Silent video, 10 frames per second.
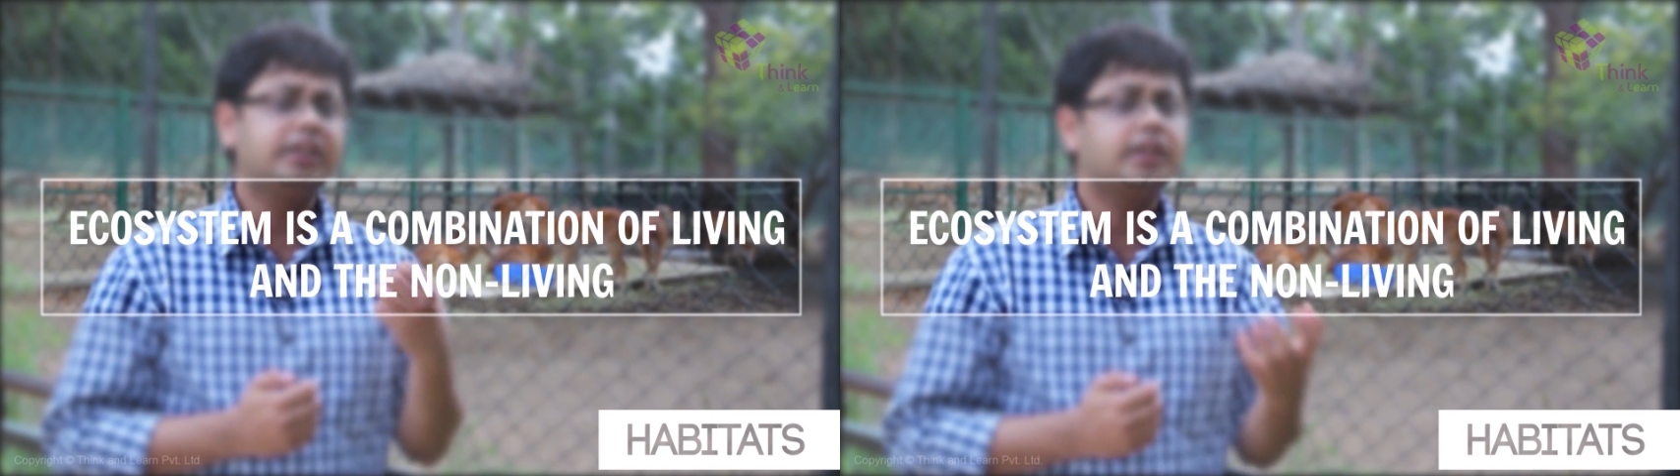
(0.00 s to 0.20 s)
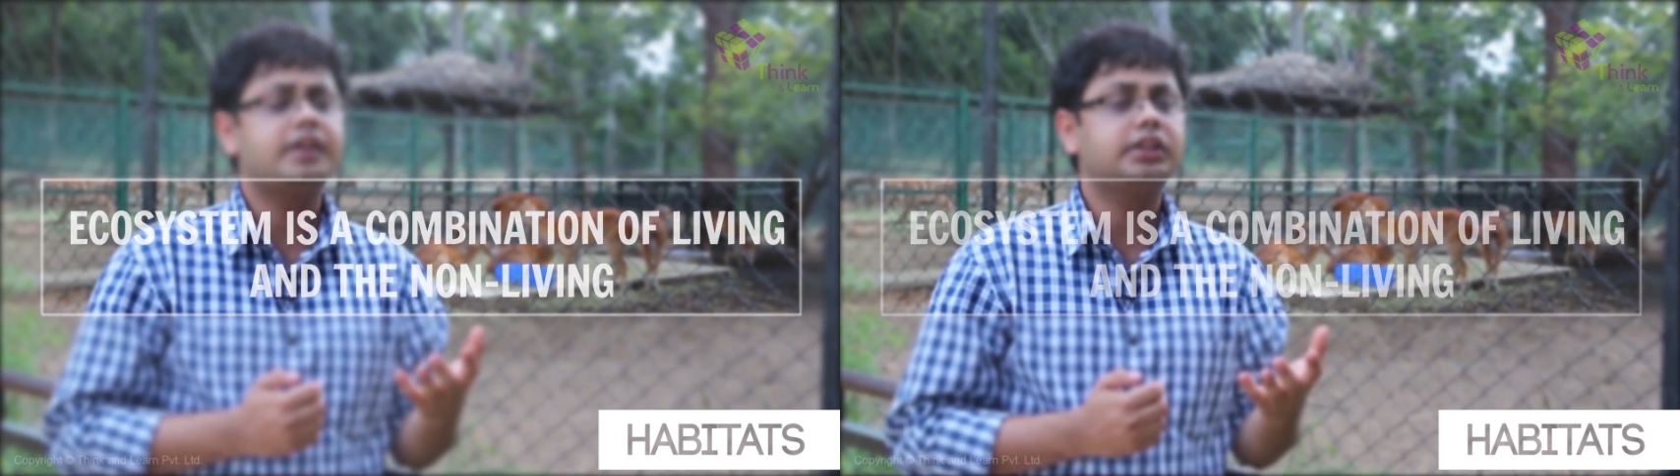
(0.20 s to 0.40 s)

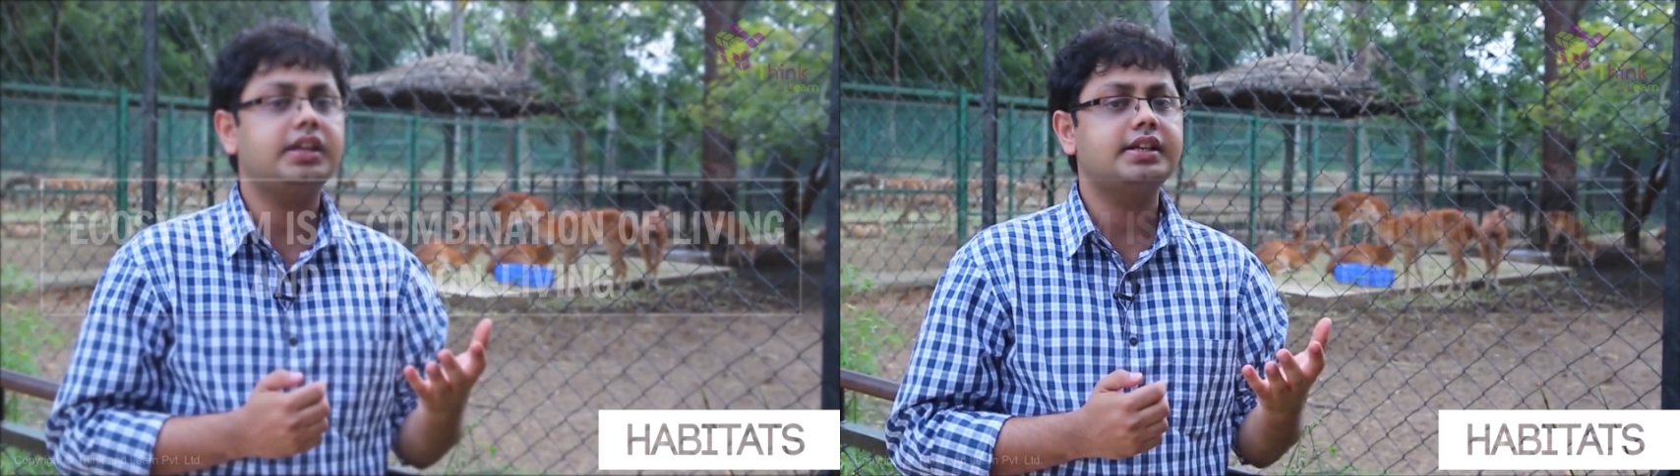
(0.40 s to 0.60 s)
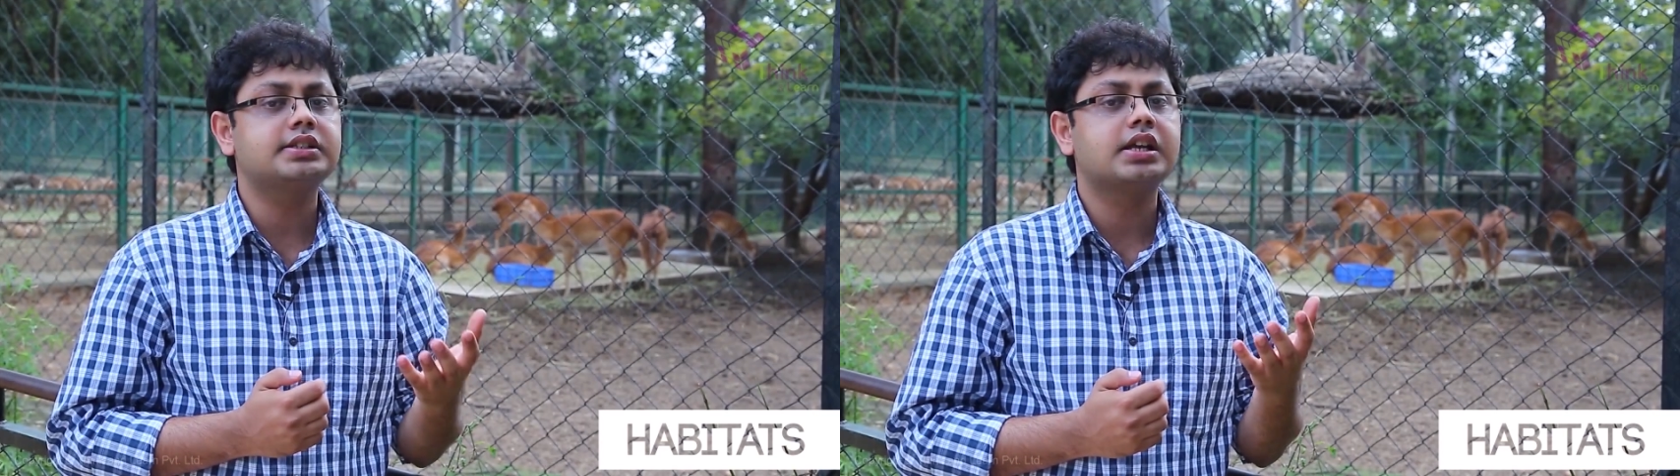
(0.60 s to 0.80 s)
The living
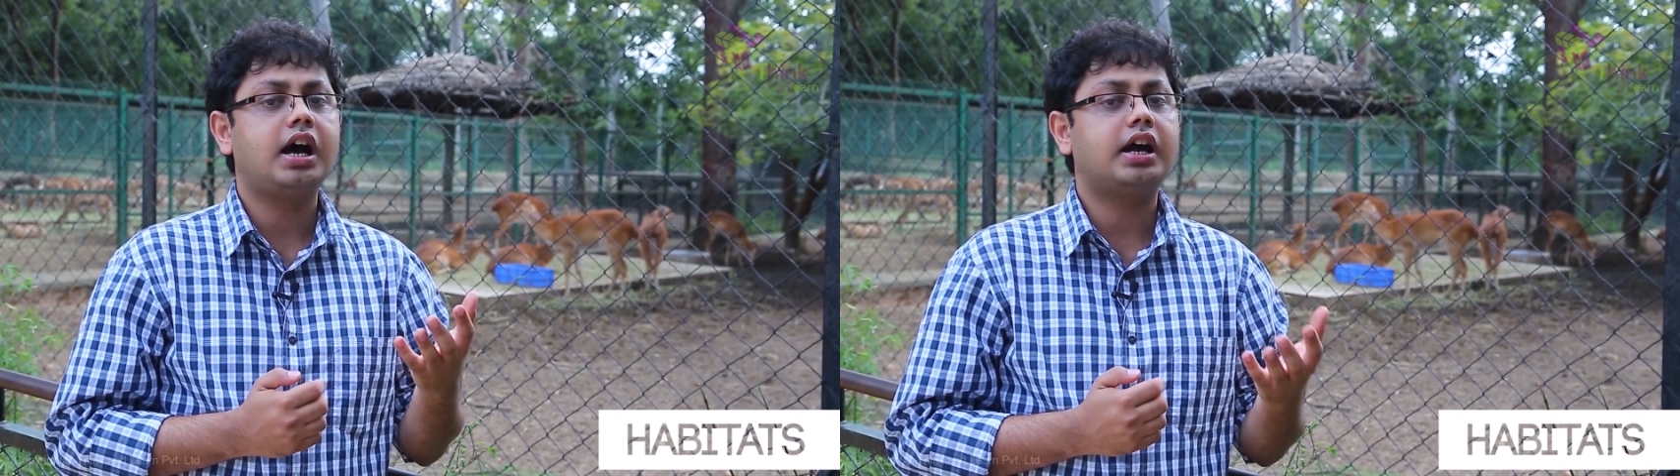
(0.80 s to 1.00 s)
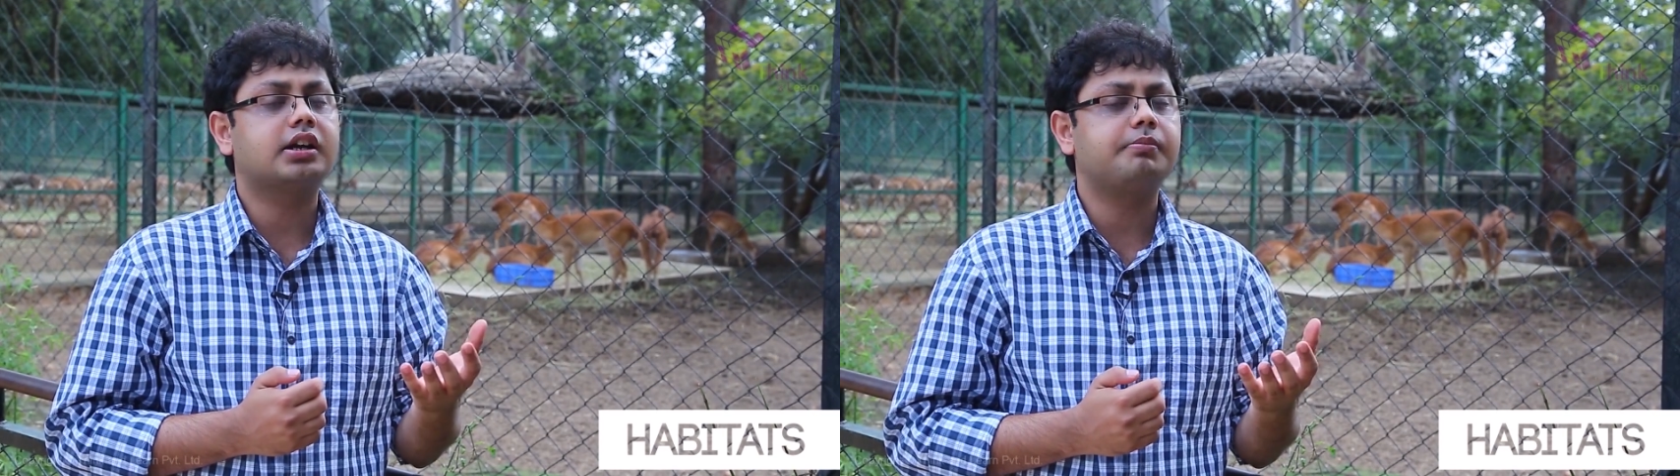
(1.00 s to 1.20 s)
things
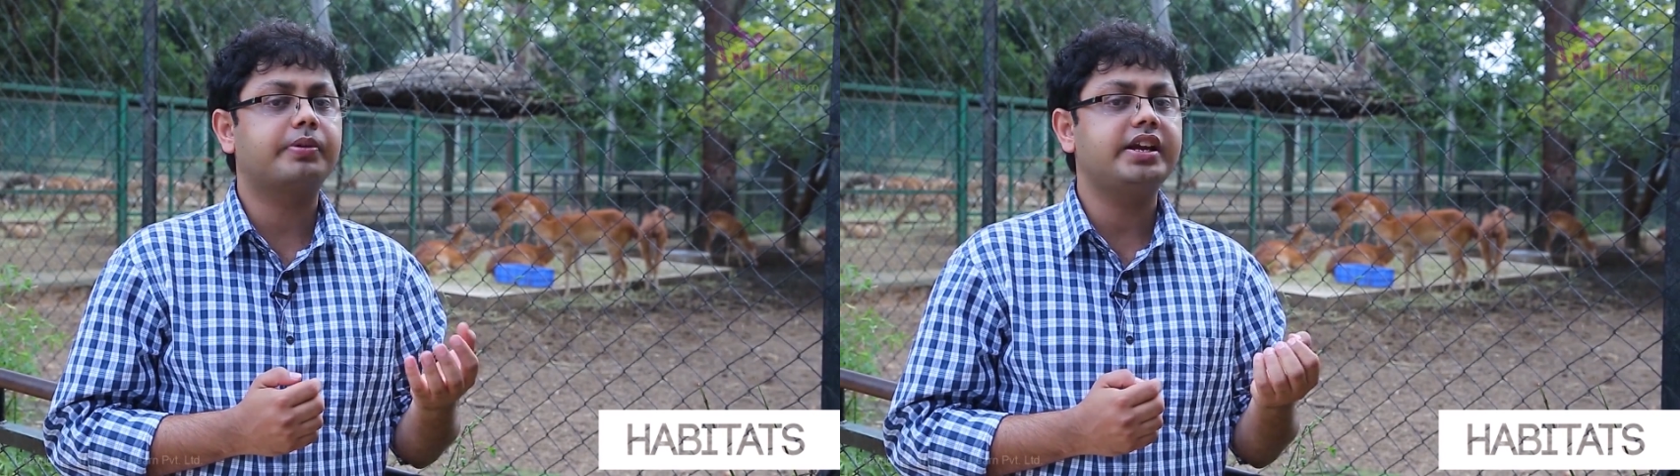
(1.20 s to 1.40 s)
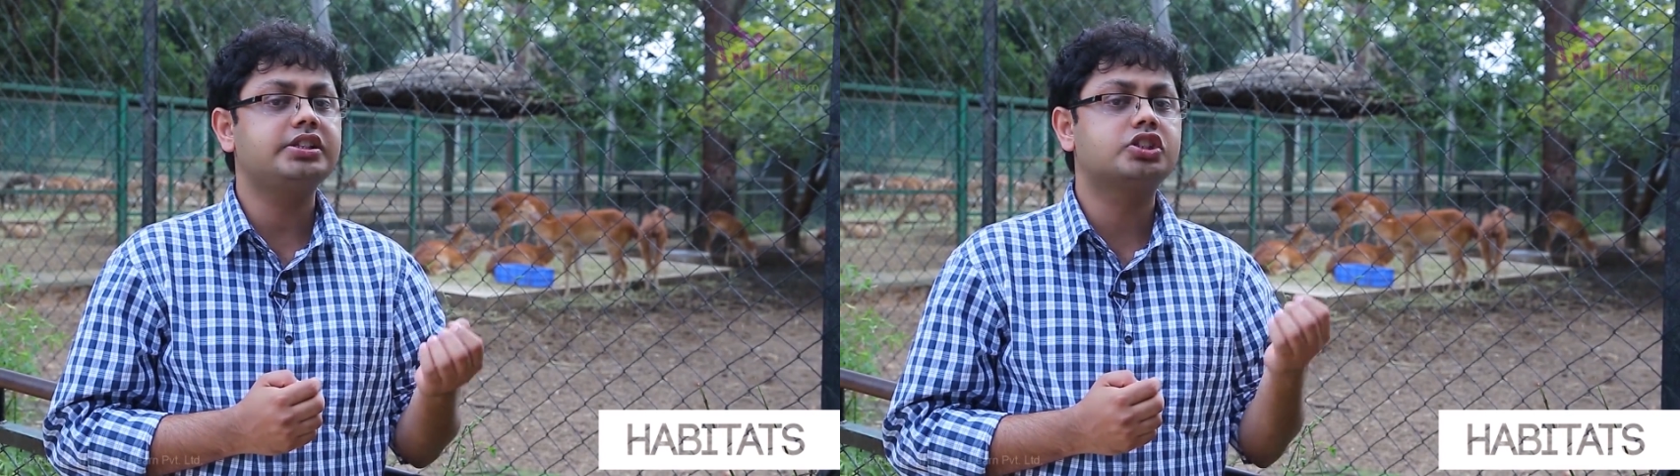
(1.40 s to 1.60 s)
are
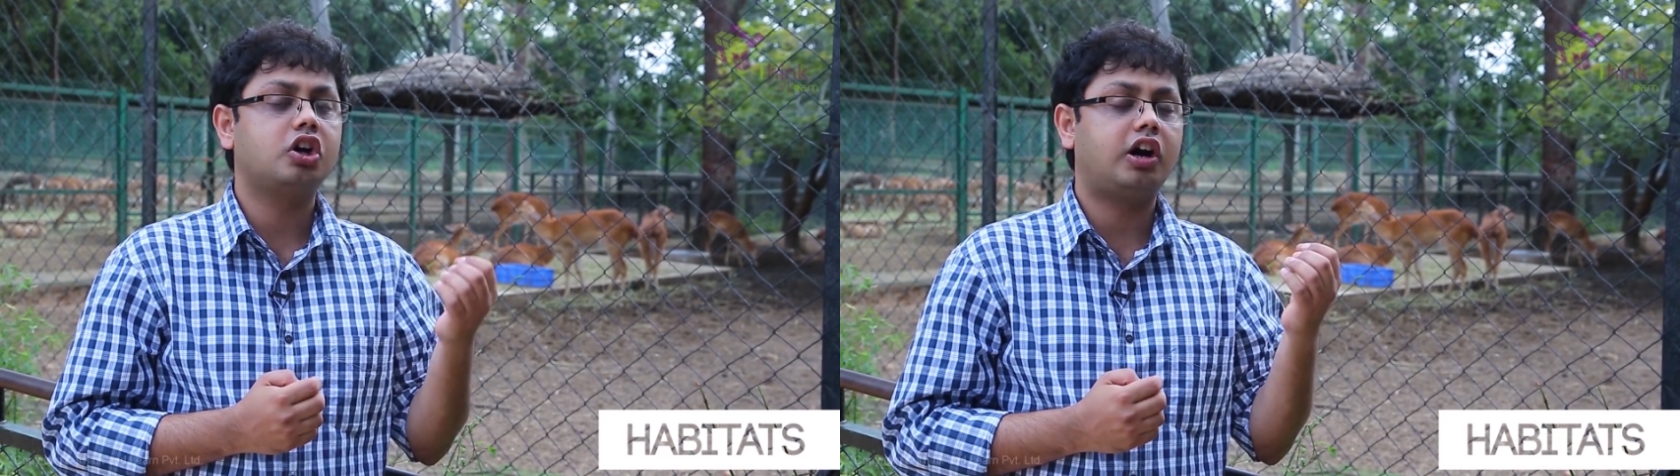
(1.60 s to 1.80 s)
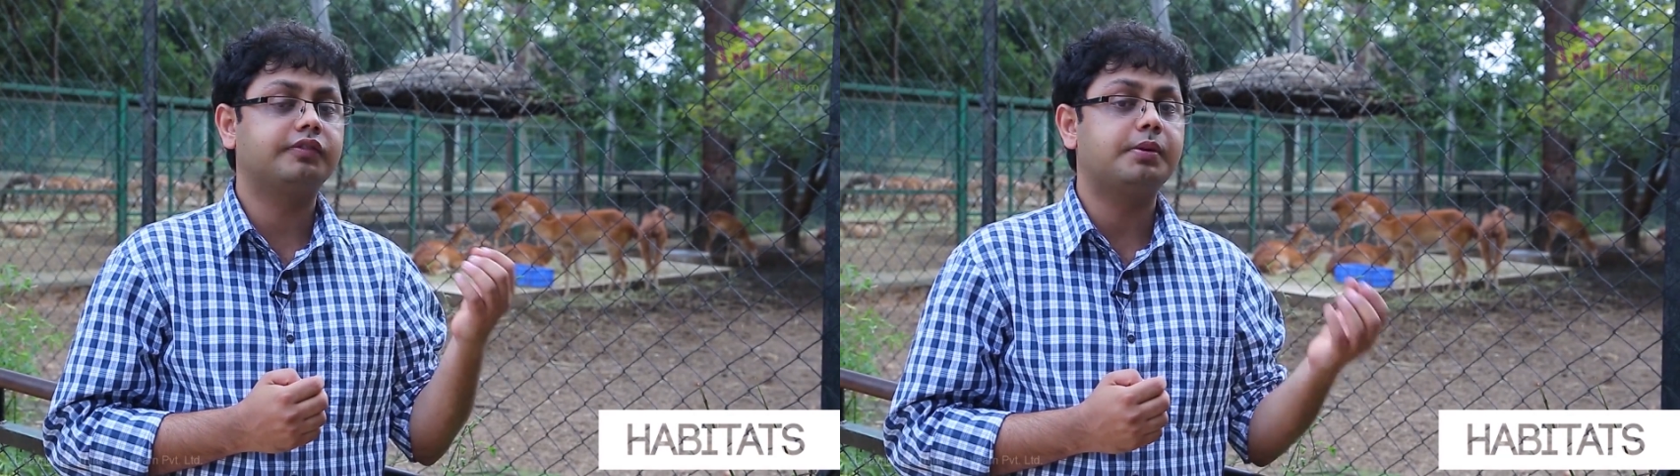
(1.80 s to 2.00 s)
comprised